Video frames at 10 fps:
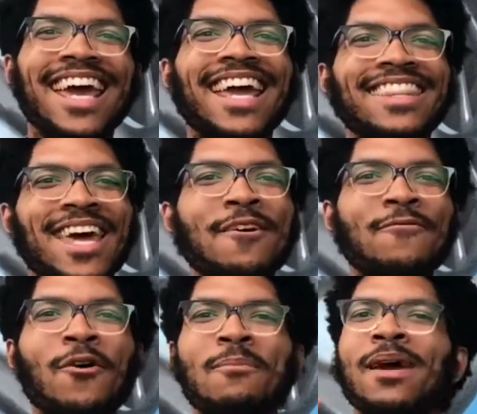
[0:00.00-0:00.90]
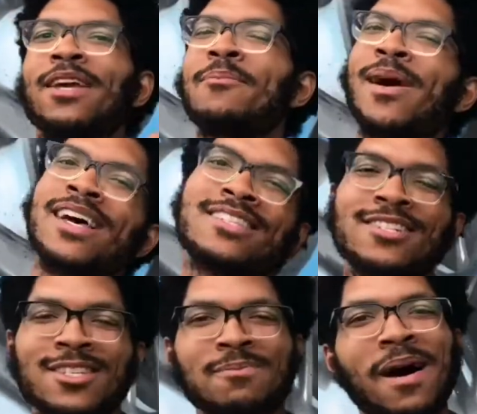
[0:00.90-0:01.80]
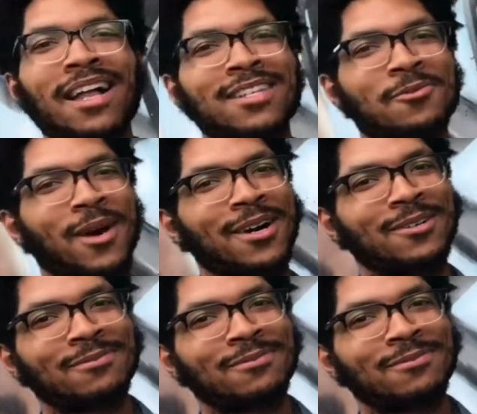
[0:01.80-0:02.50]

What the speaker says: and therefore make your passengers smile as well.